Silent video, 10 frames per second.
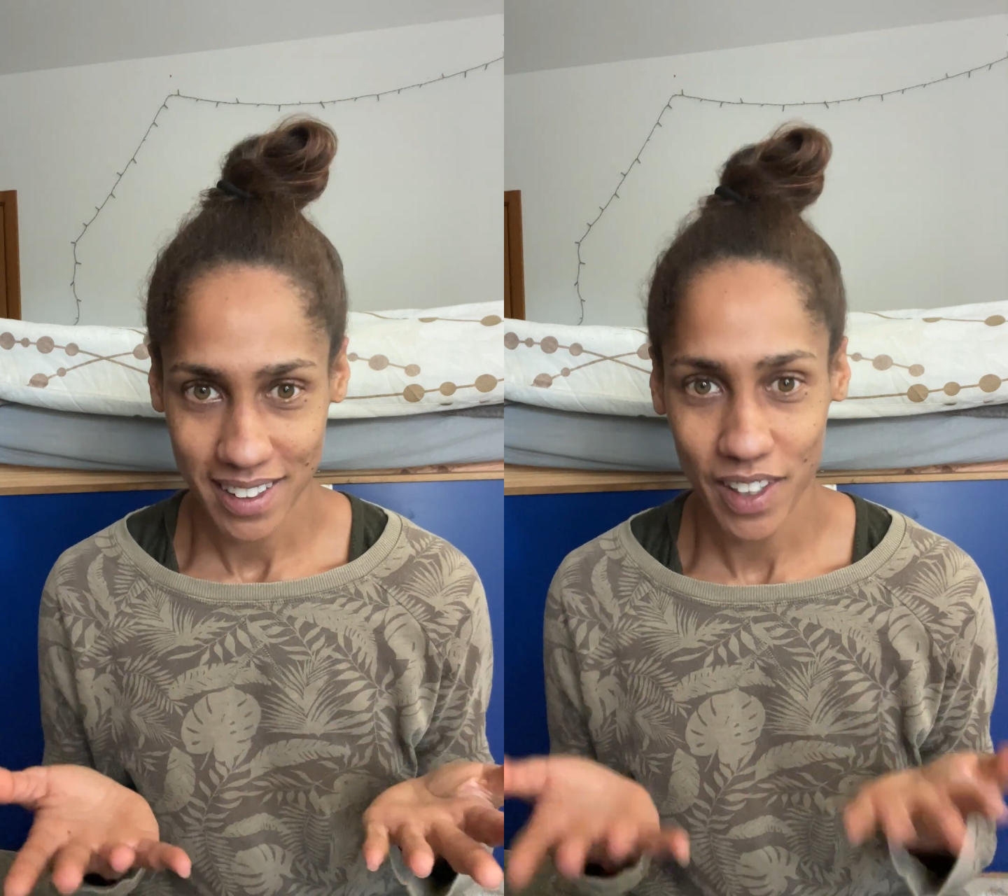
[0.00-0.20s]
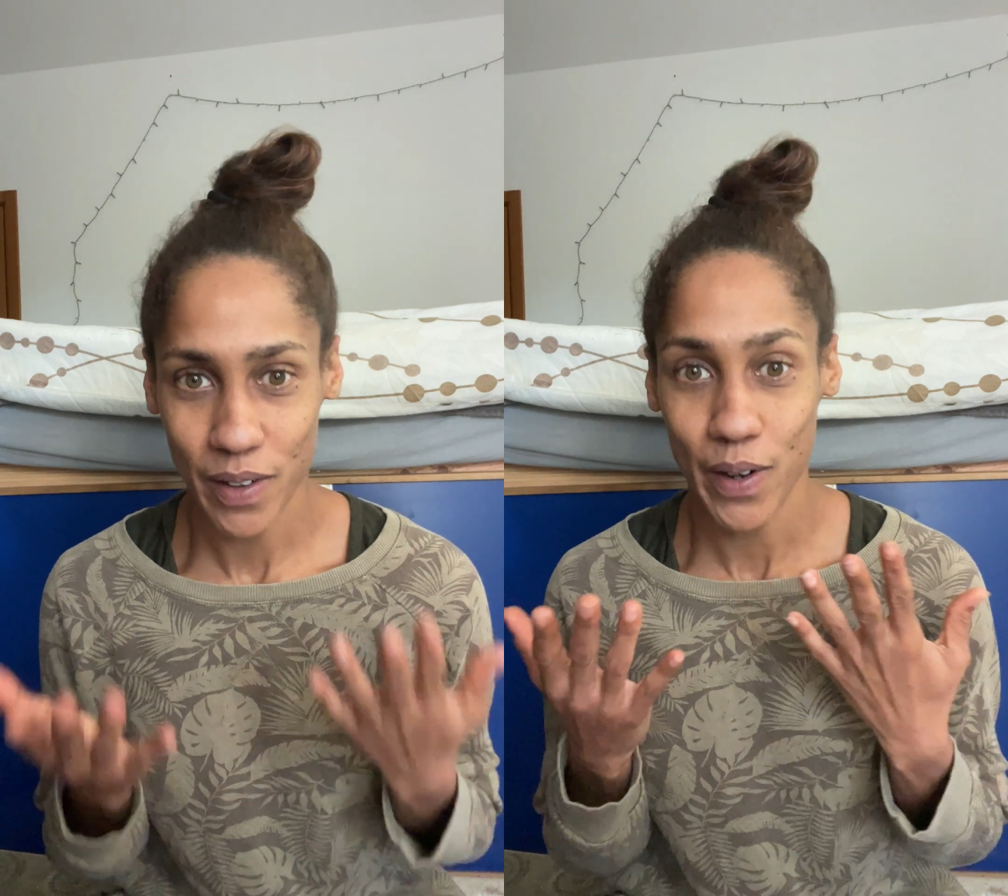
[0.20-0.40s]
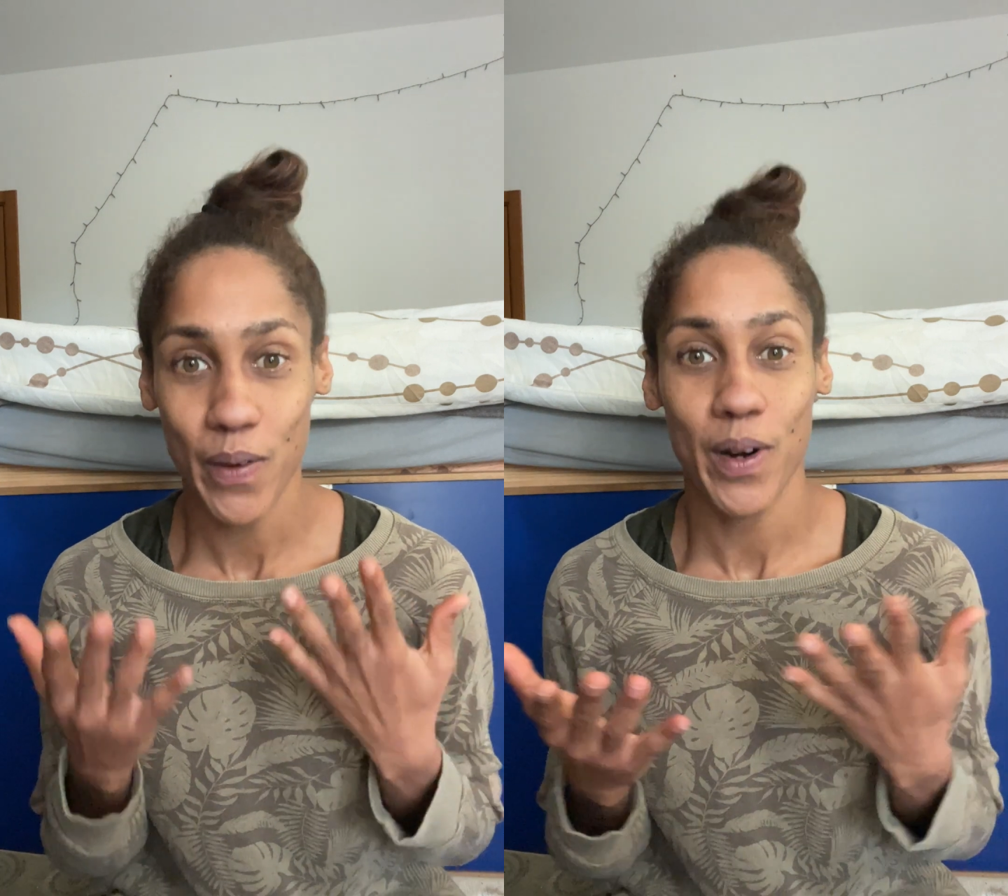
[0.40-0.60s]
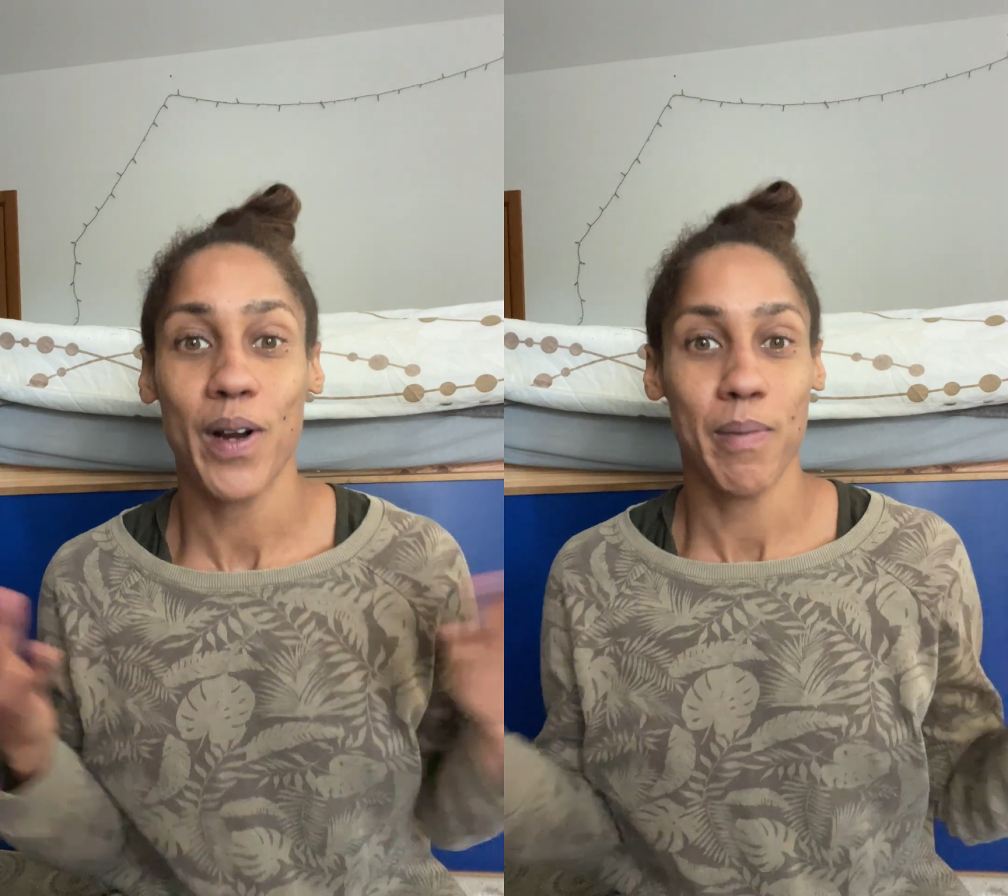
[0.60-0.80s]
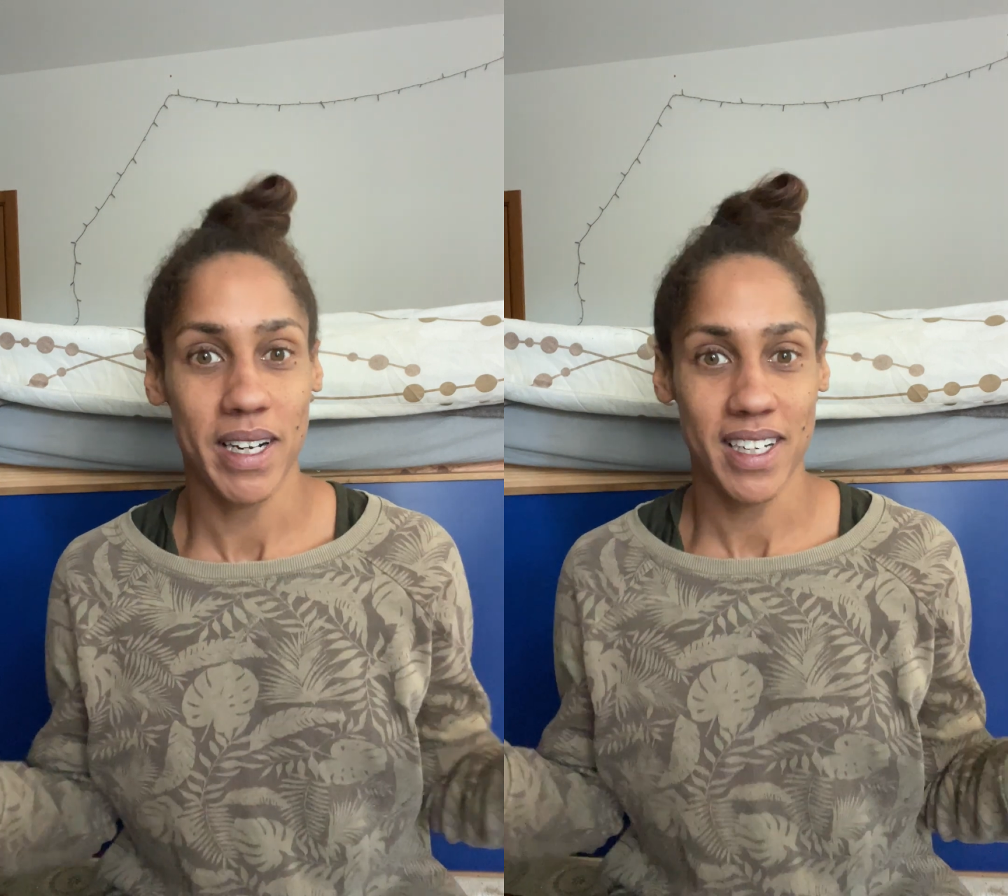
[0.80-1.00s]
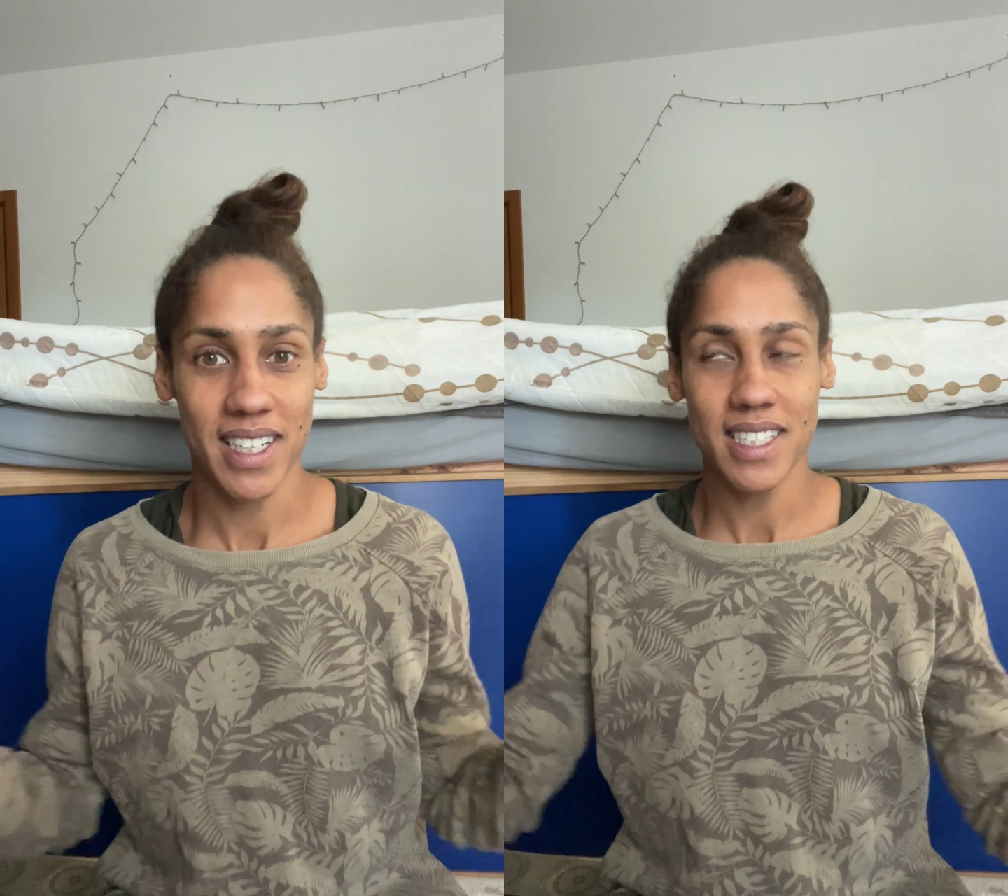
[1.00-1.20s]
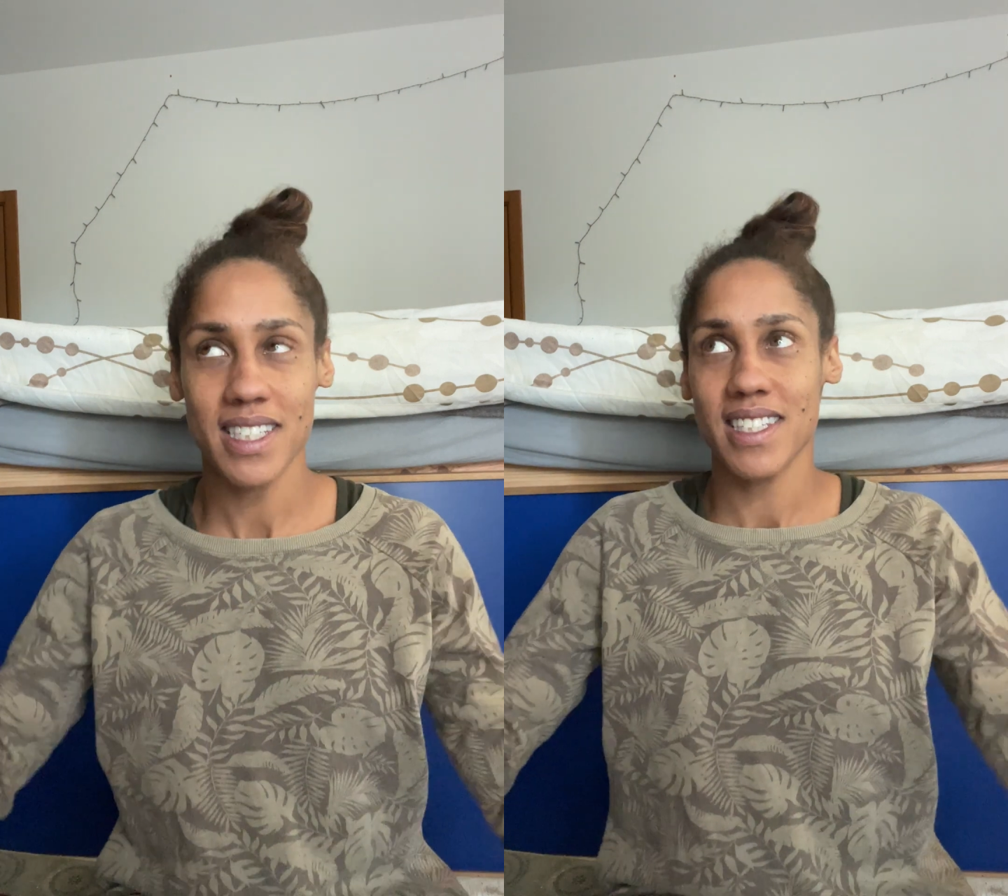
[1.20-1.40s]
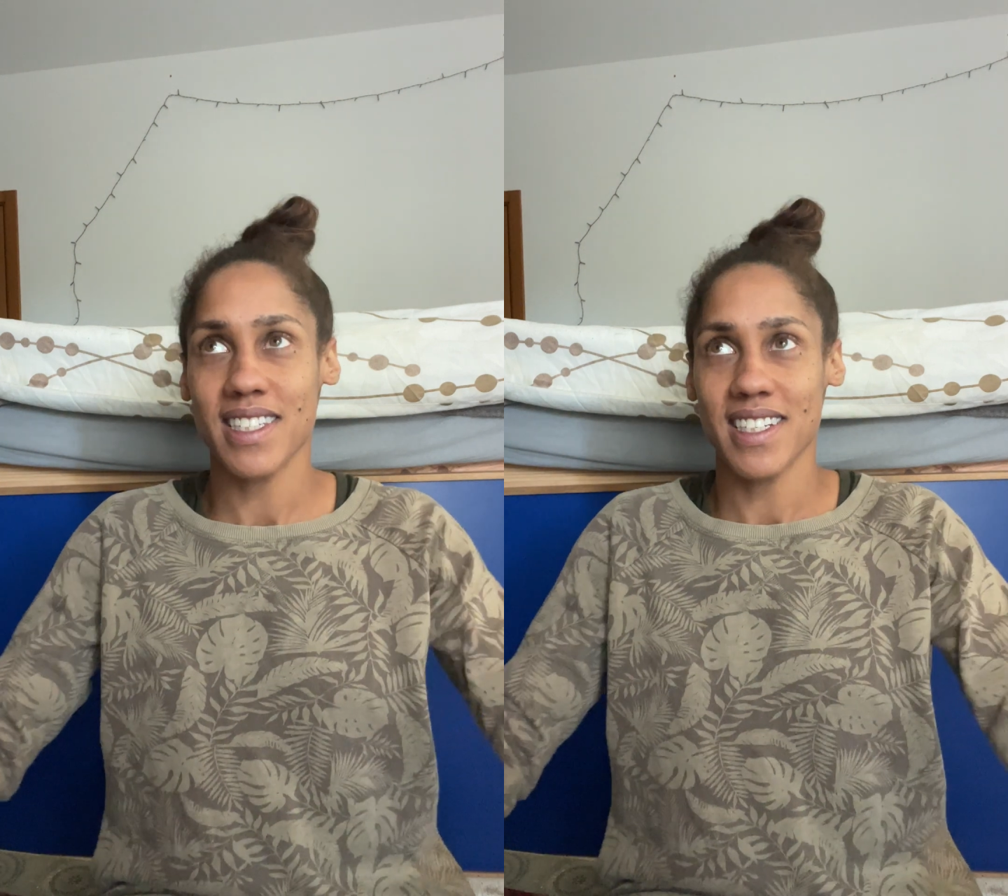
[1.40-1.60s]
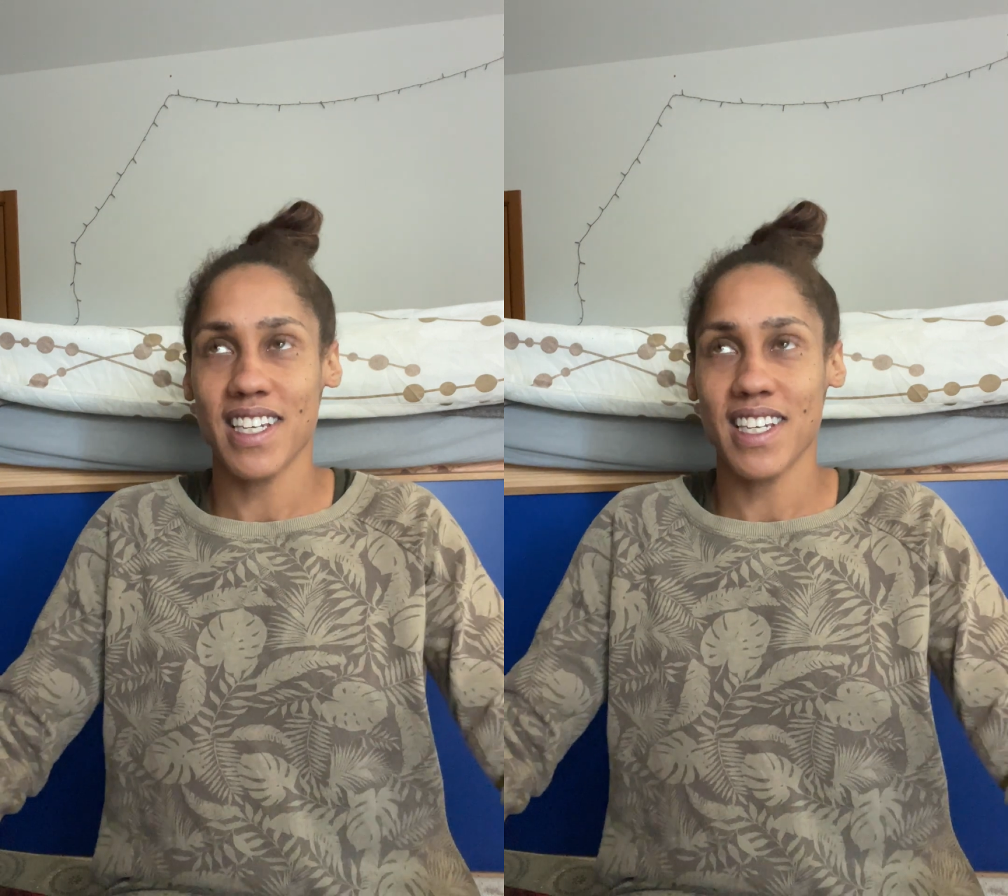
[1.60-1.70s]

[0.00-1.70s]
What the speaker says: or abundance